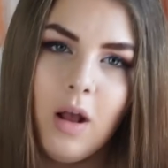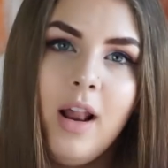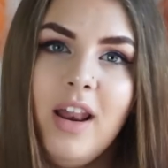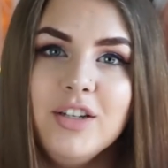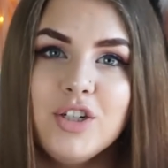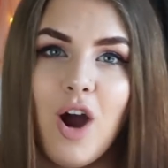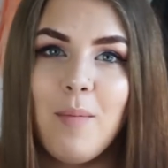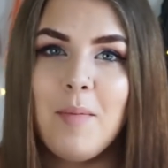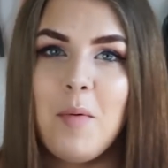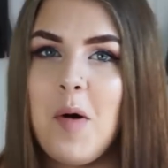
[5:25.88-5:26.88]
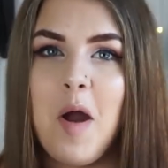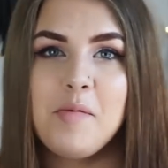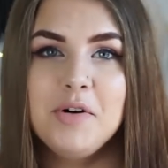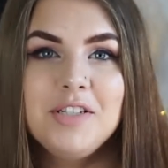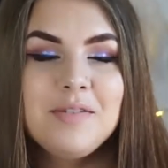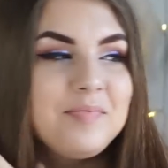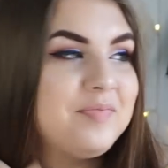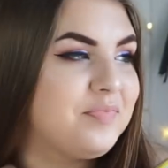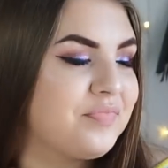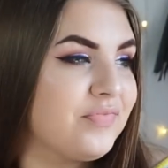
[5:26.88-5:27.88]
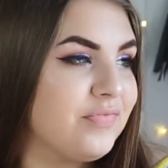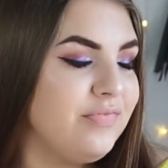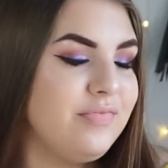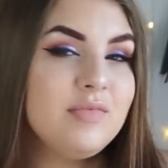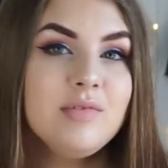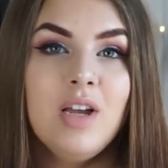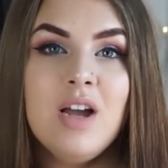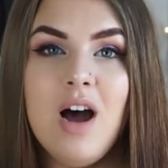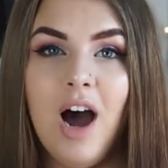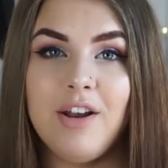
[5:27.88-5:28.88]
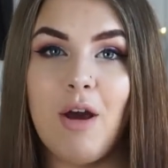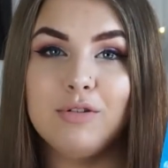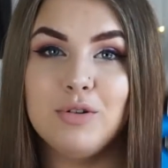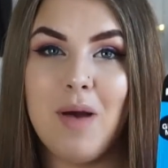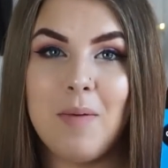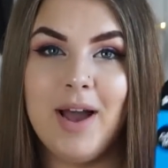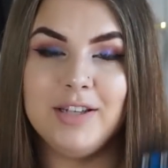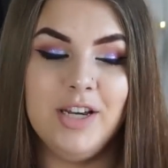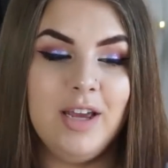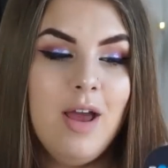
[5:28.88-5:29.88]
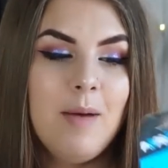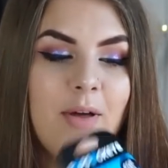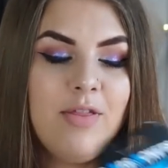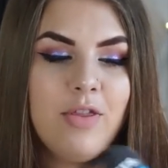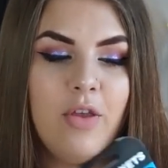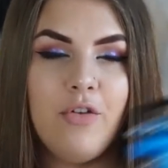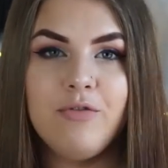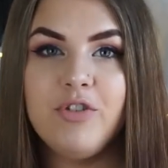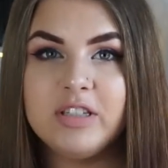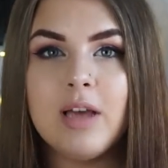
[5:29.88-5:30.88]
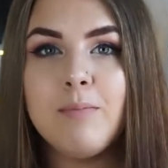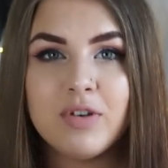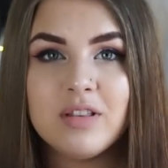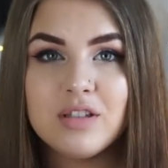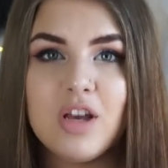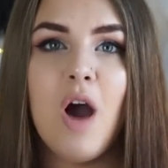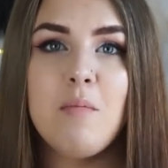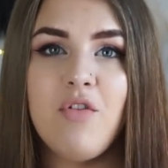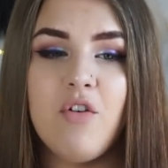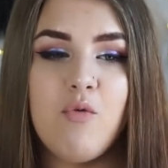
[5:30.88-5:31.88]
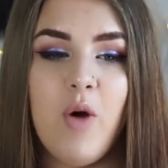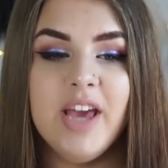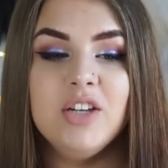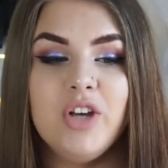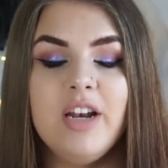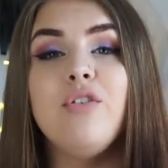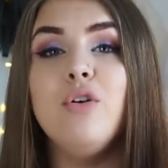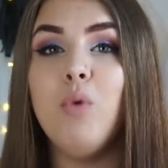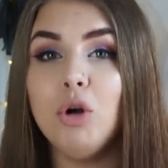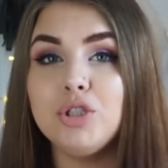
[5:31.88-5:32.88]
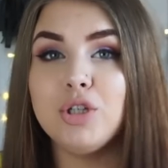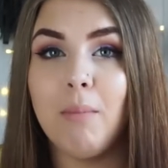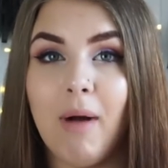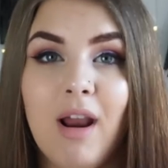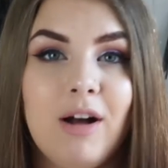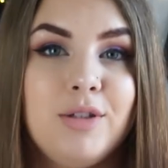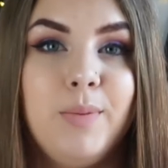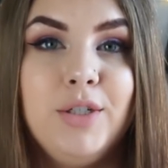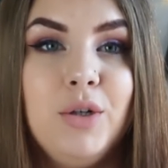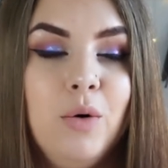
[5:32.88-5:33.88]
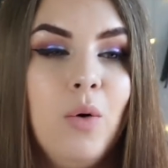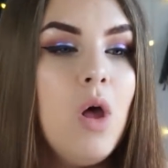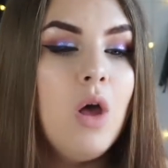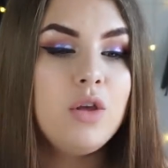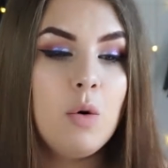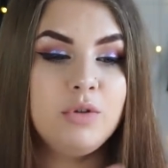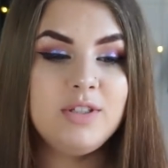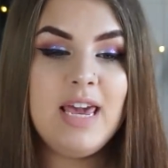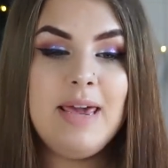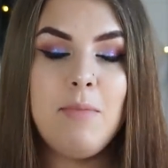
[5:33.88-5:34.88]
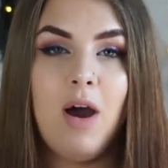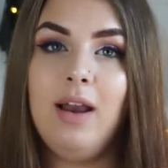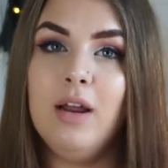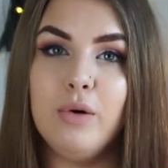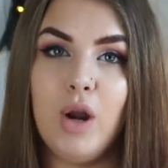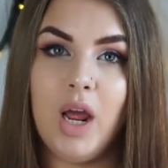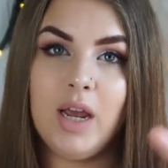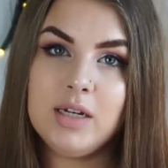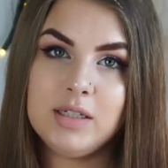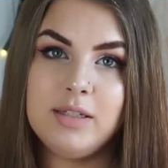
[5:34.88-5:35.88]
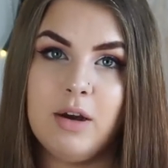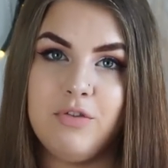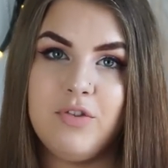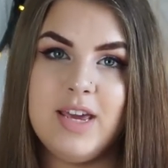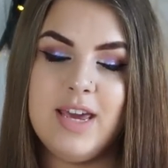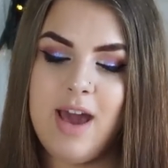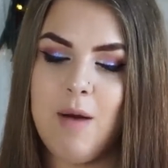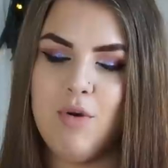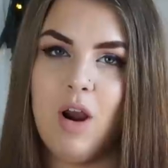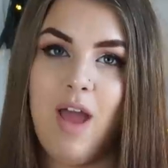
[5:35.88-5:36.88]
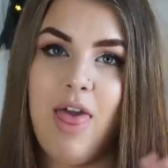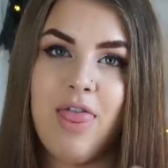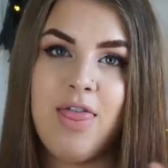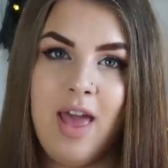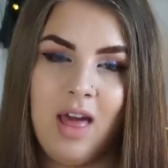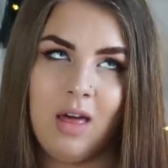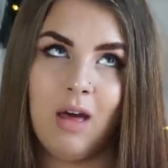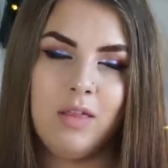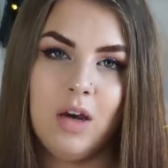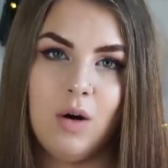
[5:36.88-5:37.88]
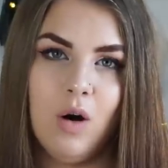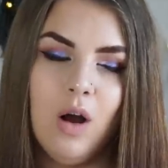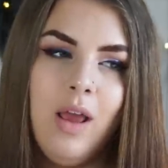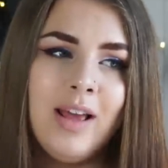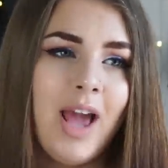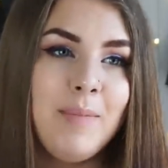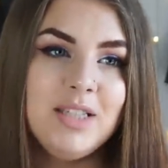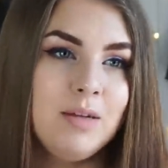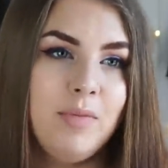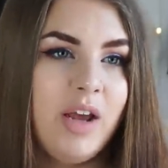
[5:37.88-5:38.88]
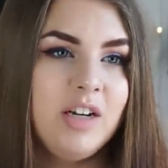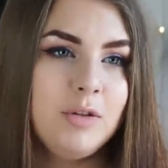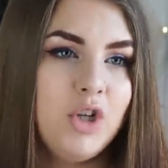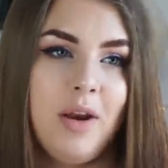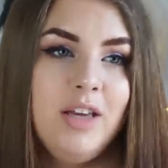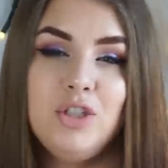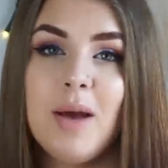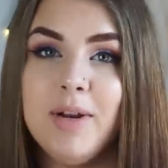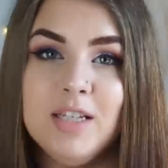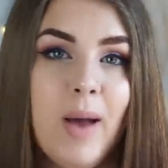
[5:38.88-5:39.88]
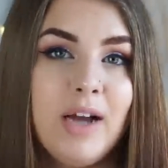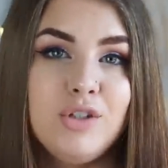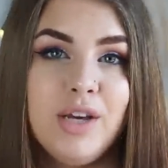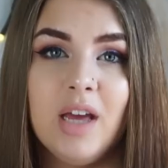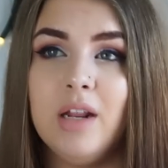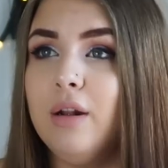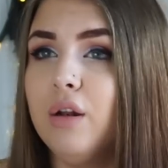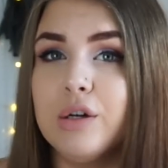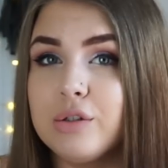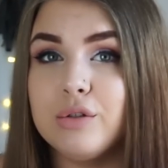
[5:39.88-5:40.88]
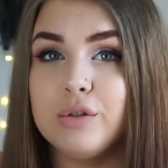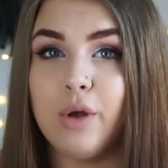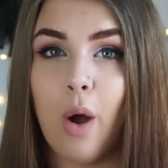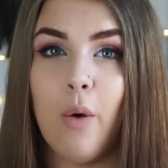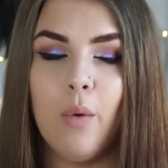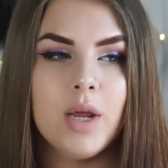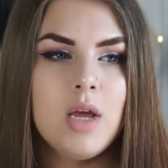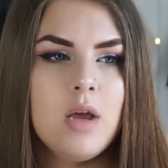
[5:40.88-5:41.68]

I literally can't remember where I was. And I was talking about the packaging, but for something that's come off of Wish, and if you watched my last Wish haul, you will see my little like selfie camera light thing that I got. Came in some like Chinese, Japanese packaging and it looks so